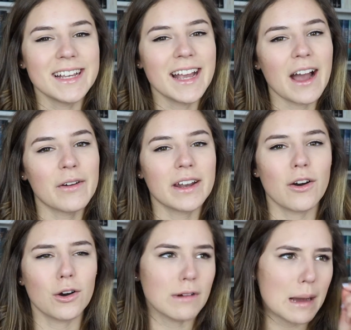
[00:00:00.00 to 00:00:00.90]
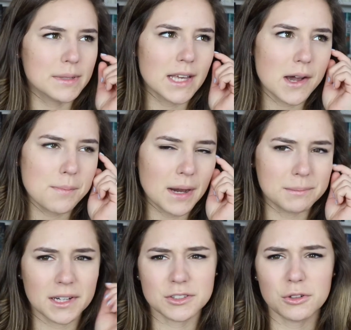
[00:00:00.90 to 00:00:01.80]
see how it all wraps up.
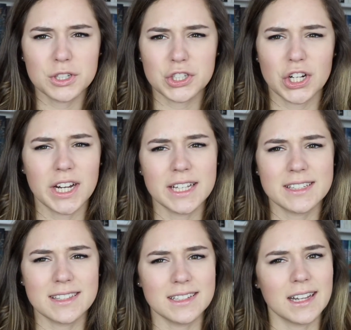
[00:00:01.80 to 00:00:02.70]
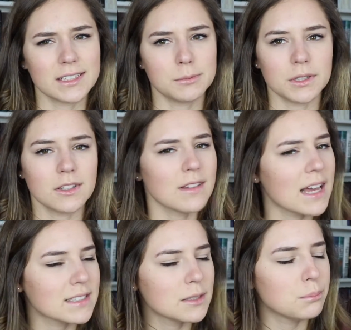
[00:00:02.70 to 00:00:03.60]
I'm not totally sure is the next book the
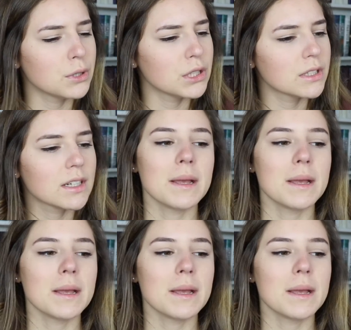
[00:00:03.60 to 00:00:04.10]
last book.